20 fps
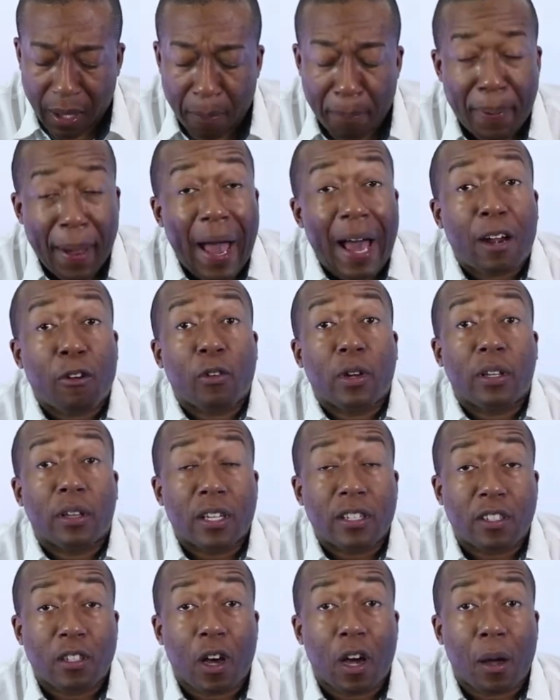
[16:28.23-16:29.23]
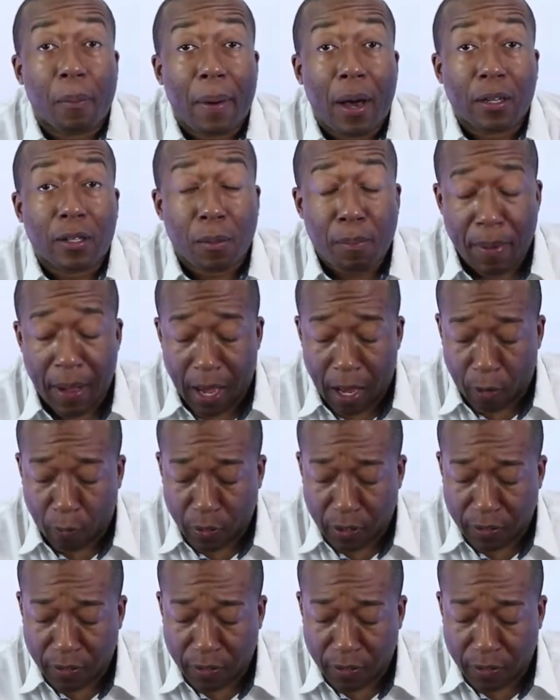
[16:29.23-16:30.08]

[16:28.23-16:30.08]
Battery, let's talk about the battery.